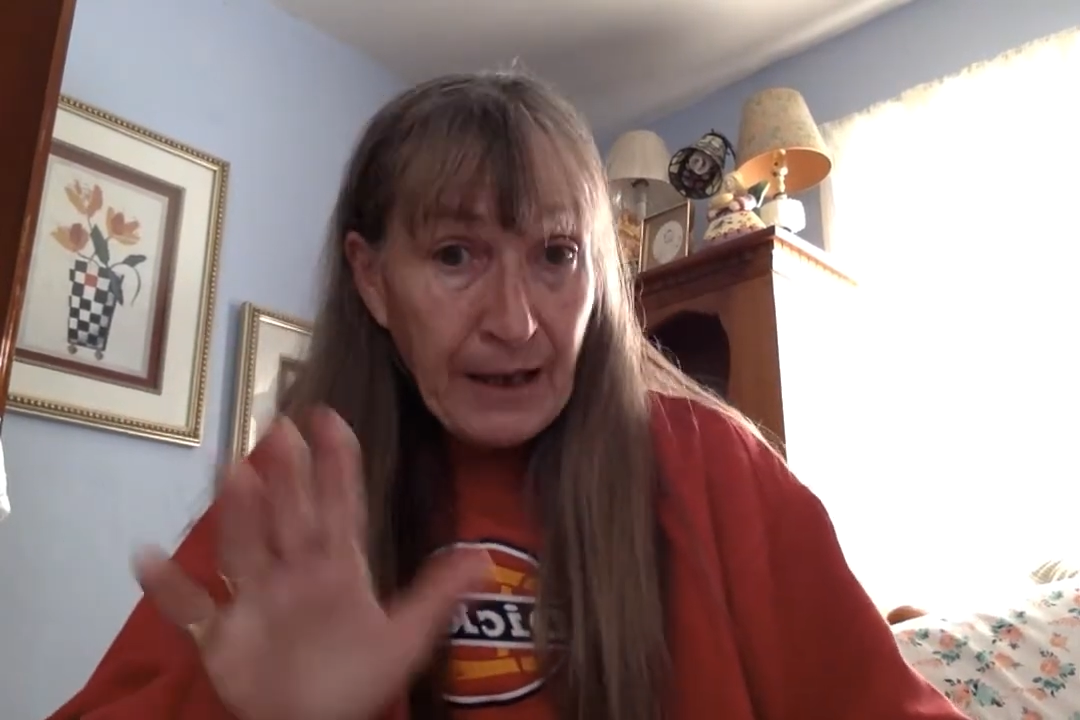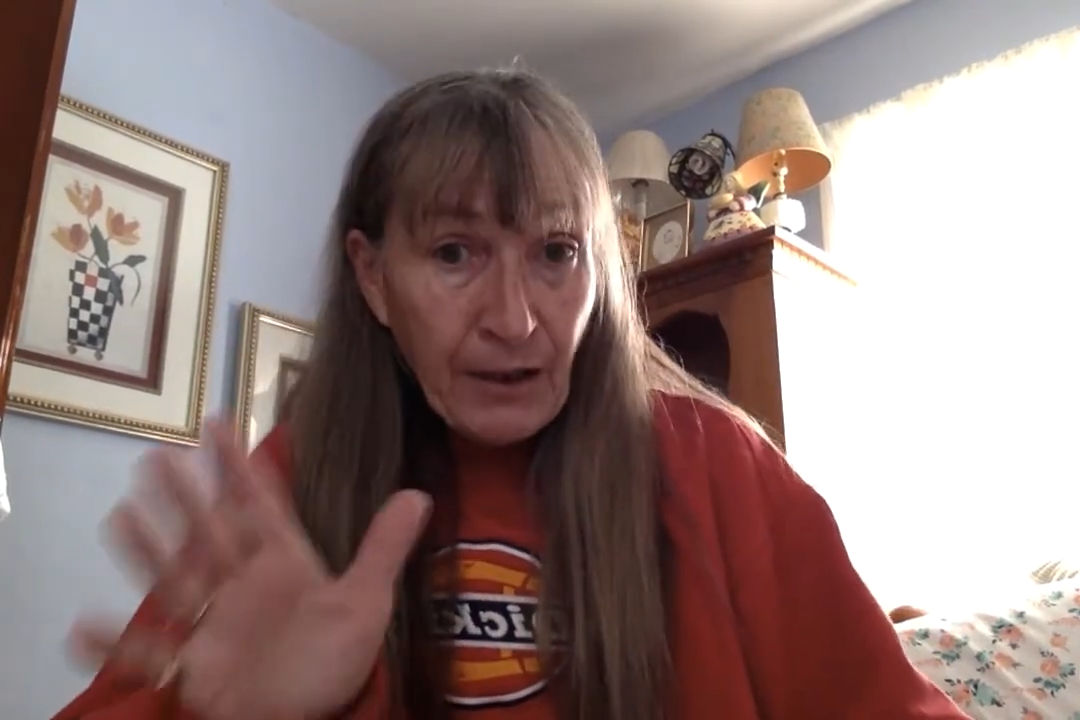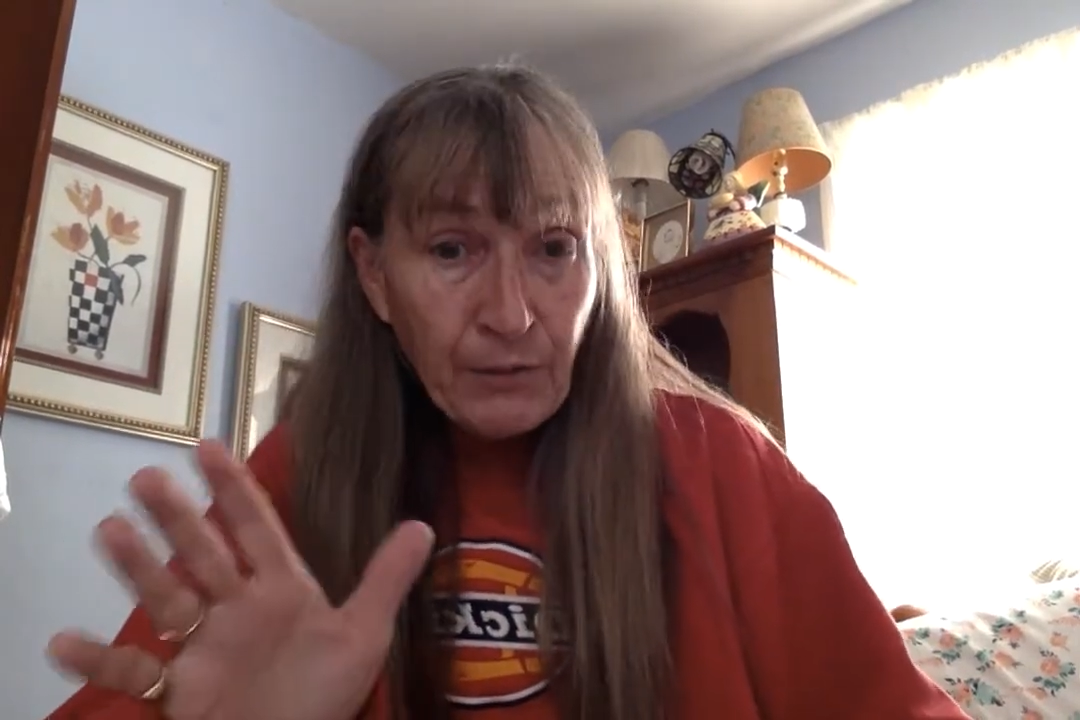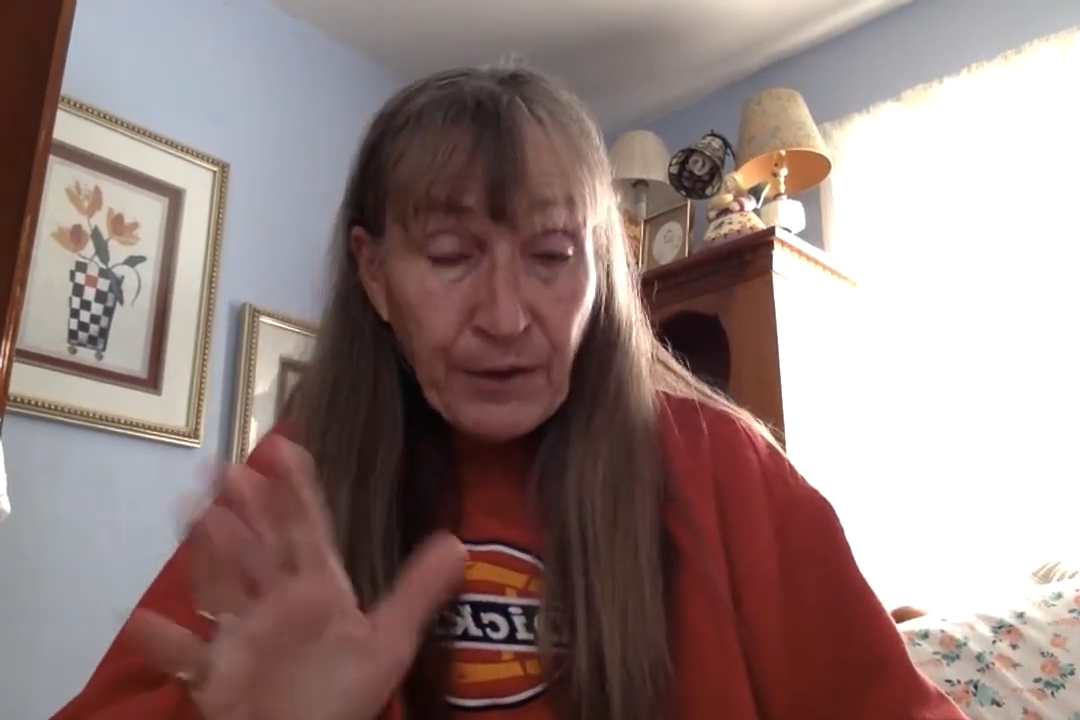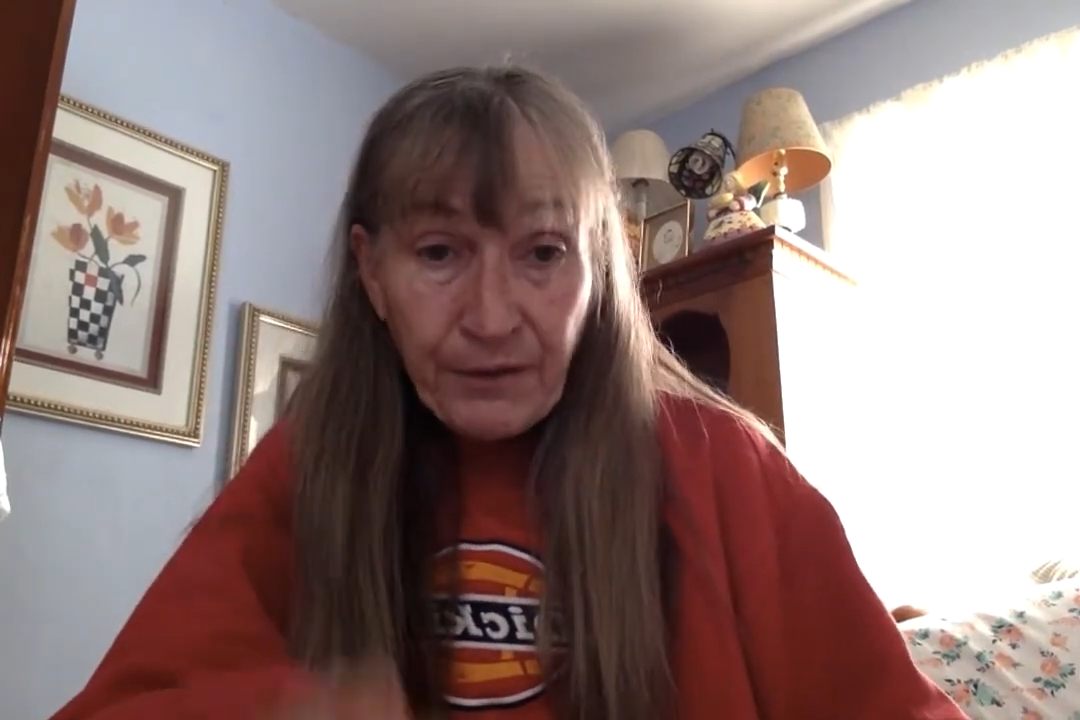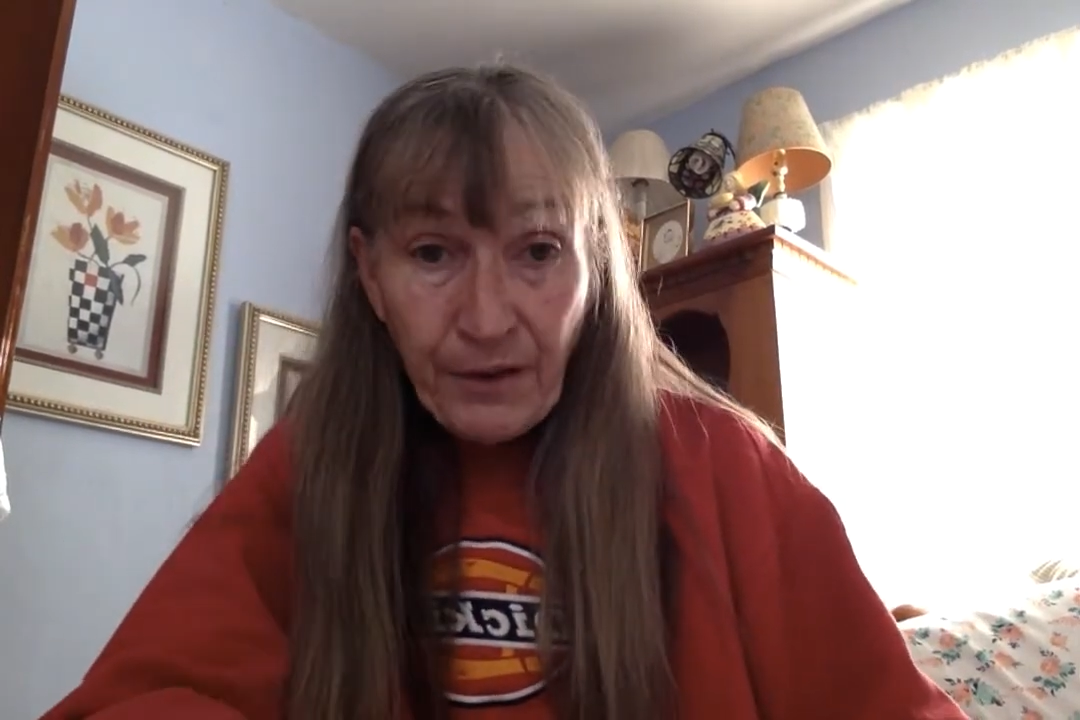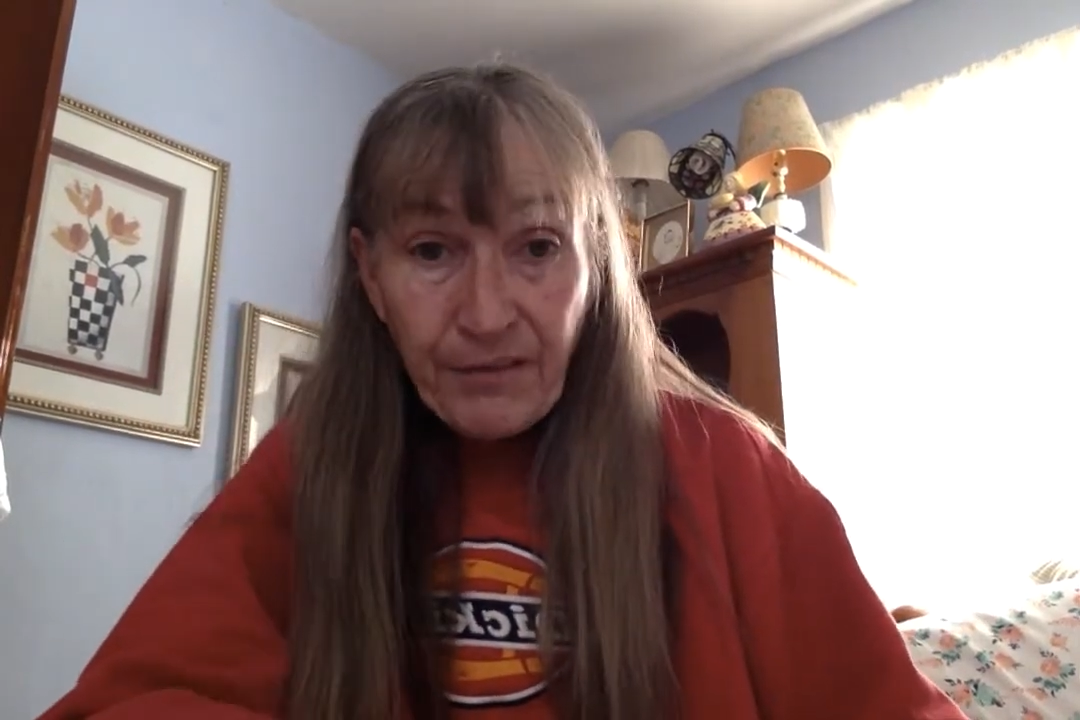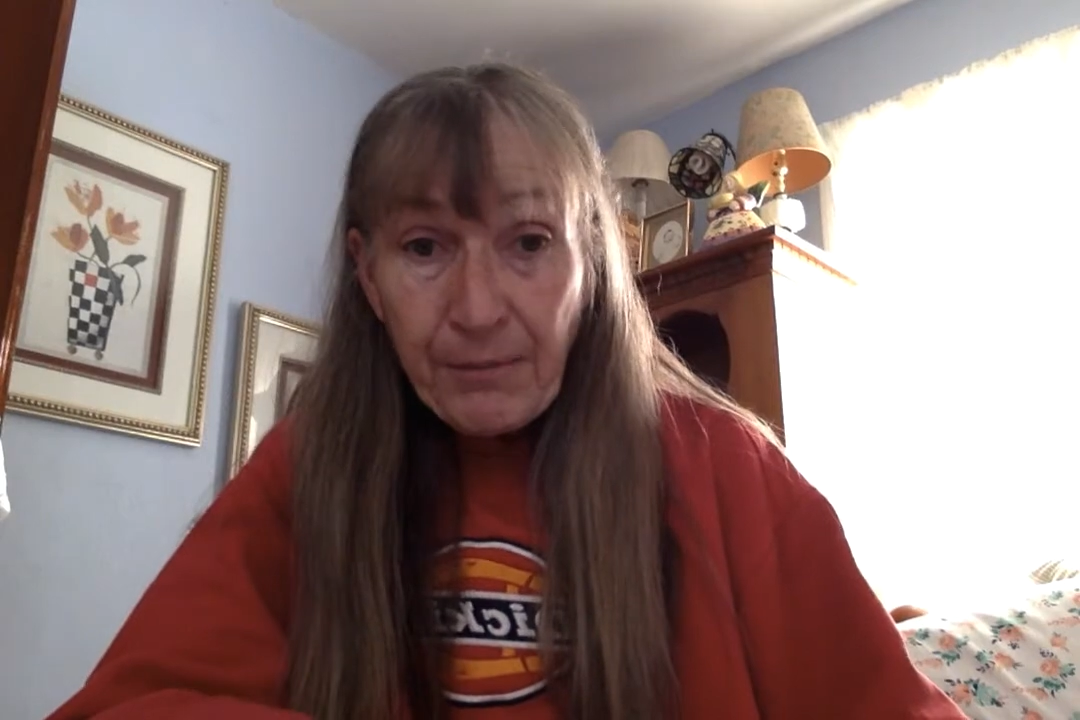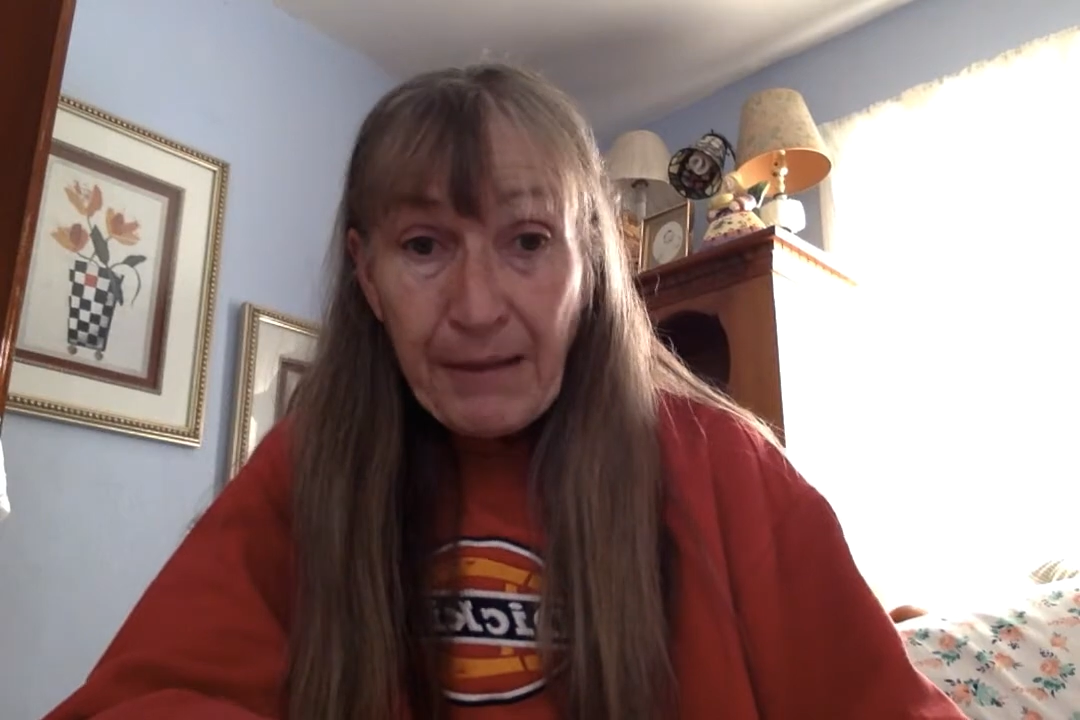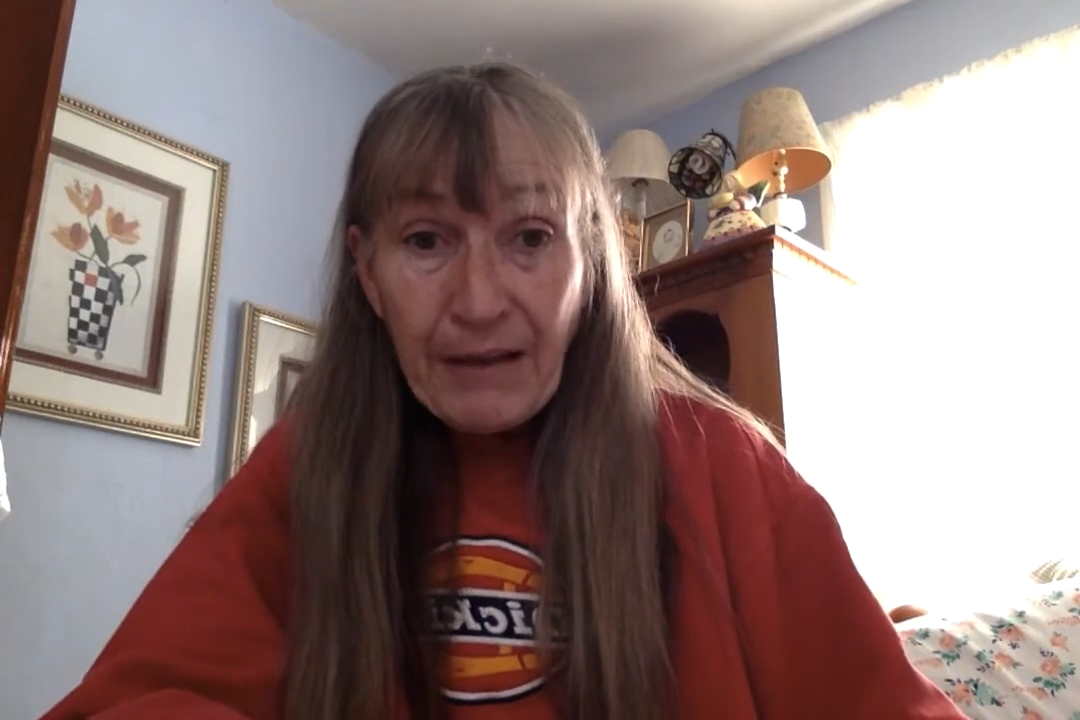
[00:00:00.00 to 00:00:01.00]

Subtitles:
had over a dozen